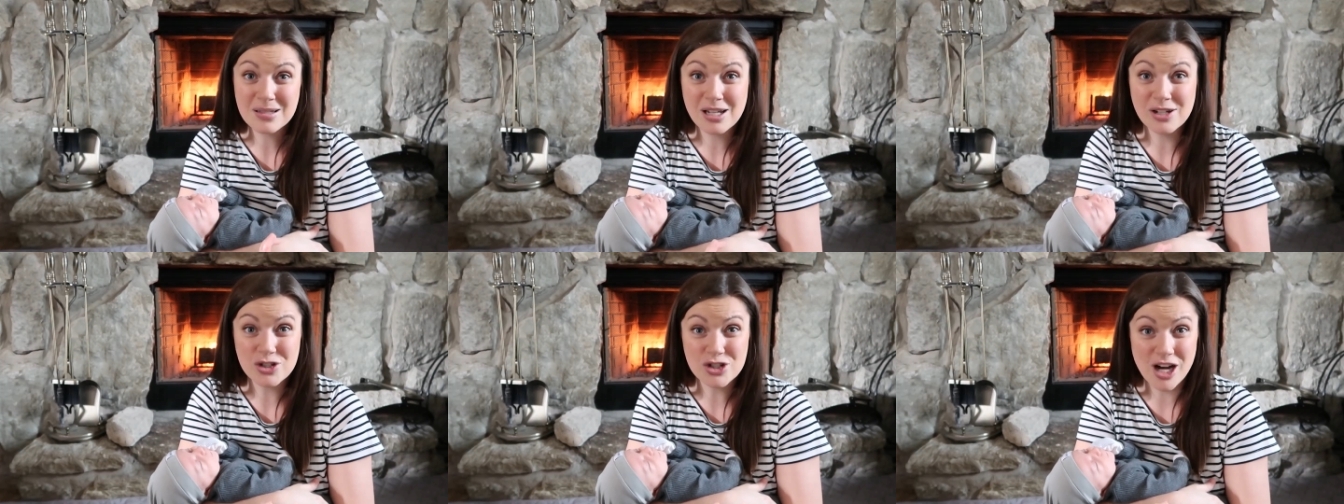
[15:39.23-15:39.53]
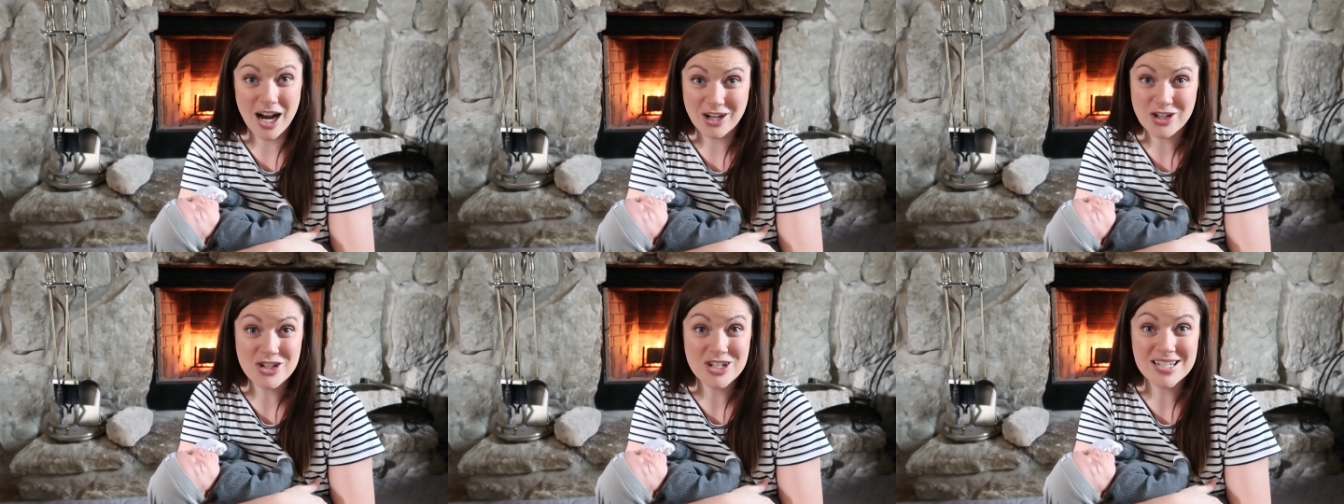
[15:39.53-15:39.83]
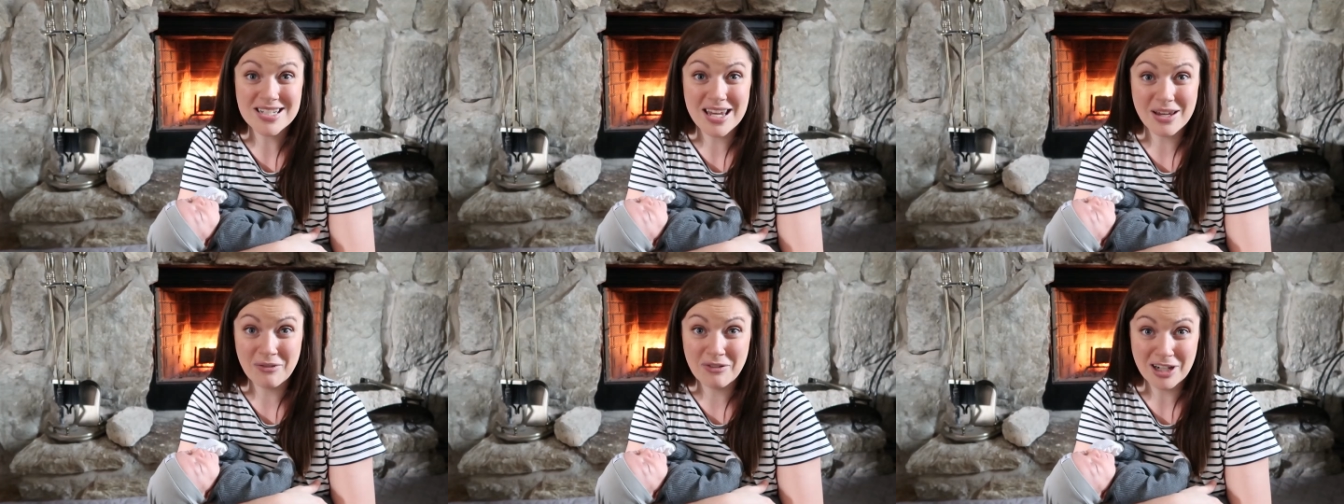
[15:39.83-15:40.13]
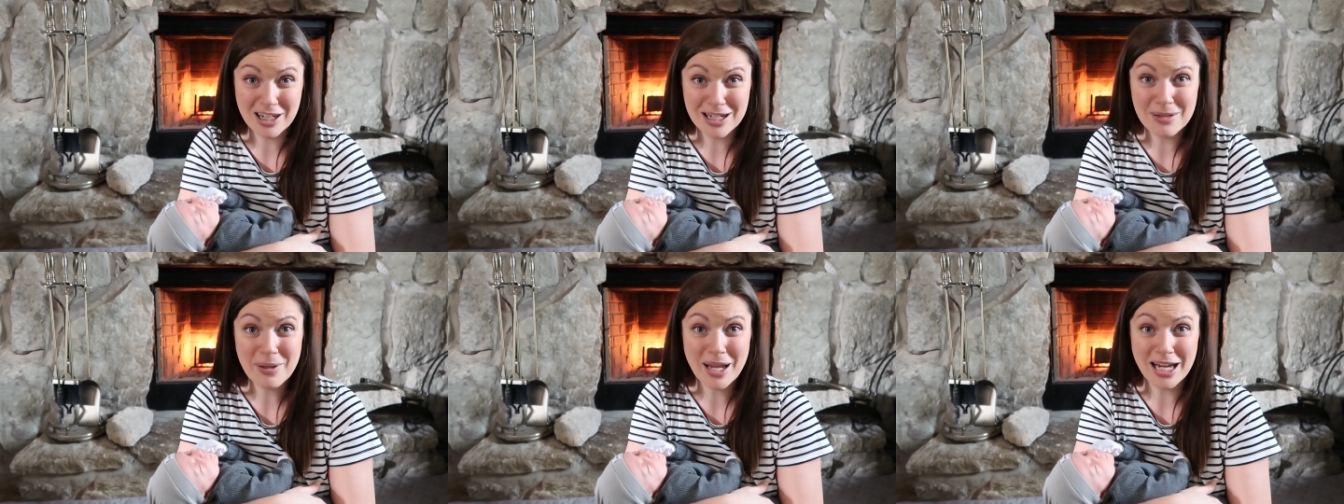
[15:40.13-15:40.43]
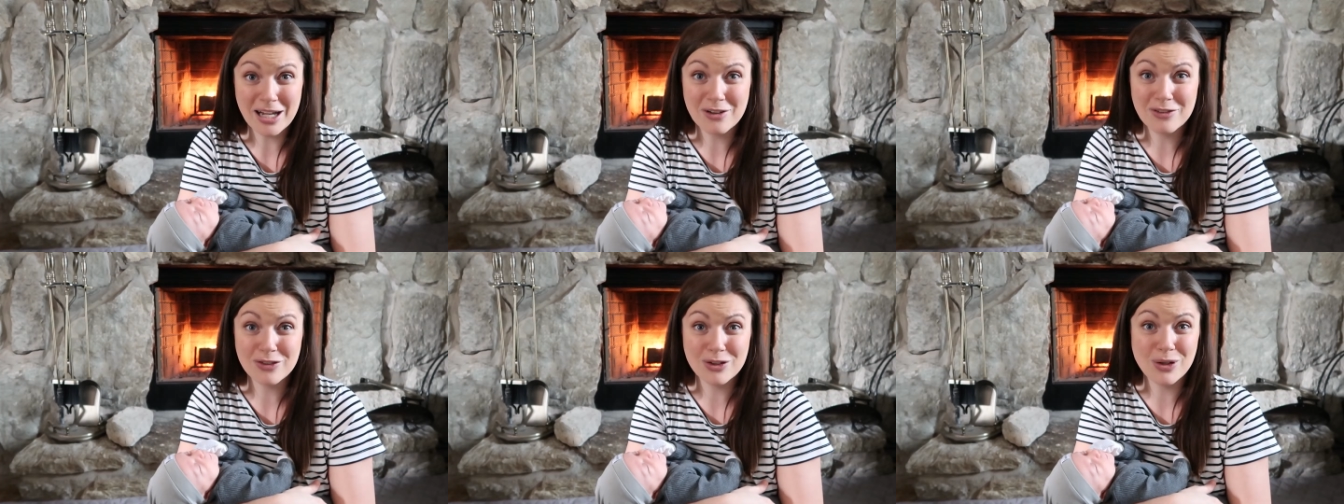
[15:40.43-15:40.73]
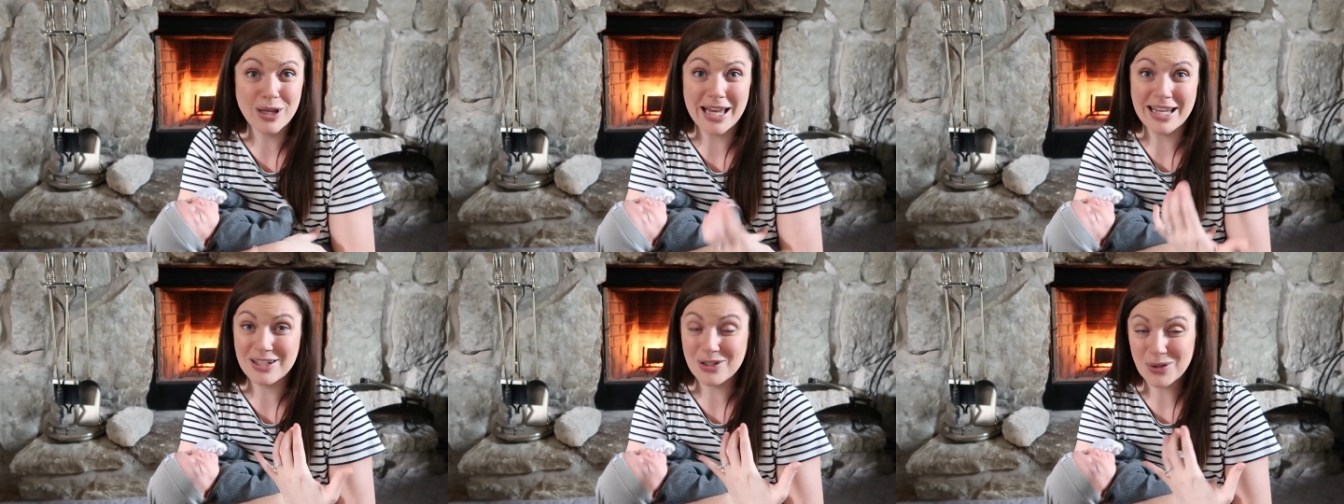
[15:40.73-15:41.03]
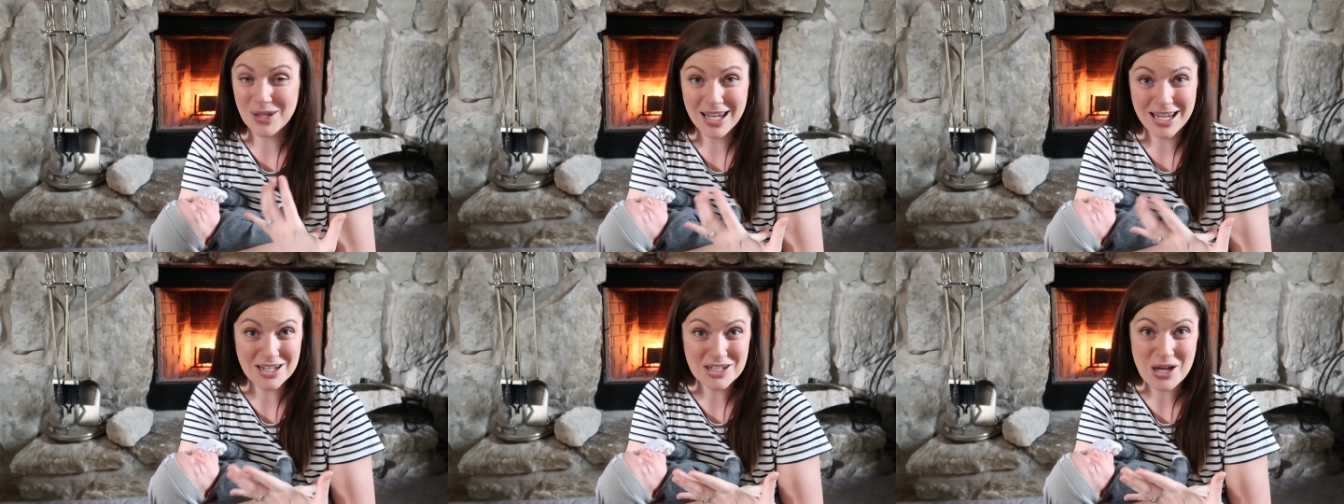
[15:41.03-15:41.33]
contractions get very painful and you
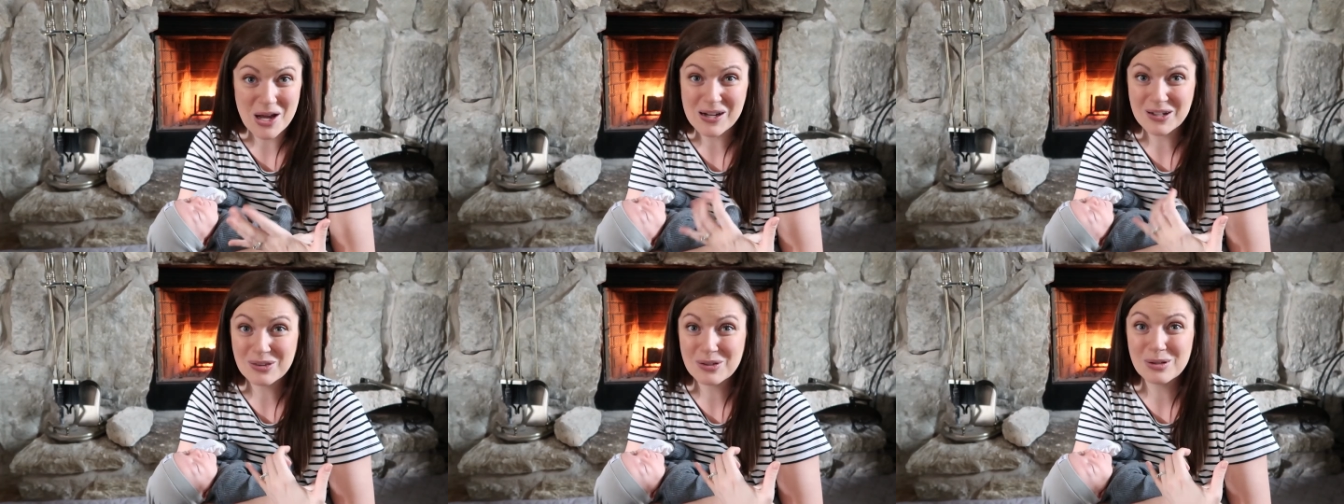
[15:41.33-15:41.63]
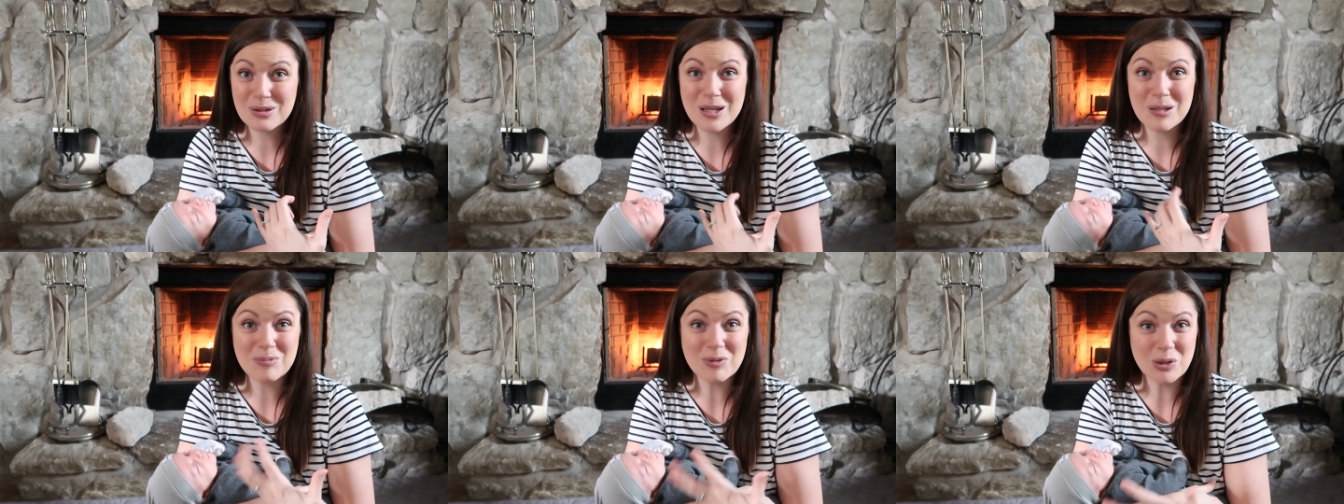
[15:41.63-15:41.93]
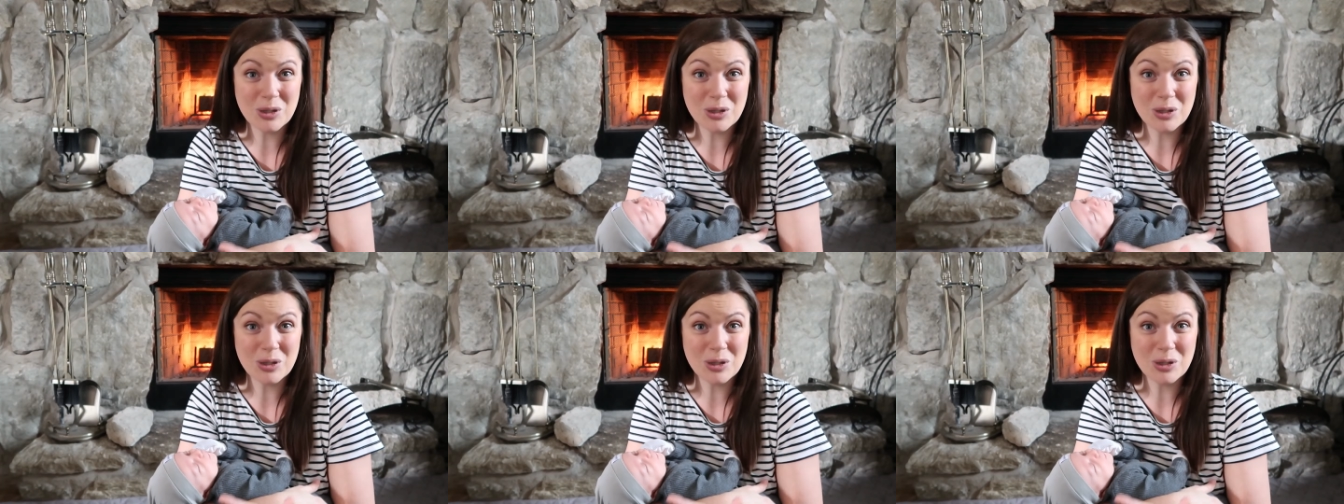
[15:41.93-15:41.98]
can't talk through them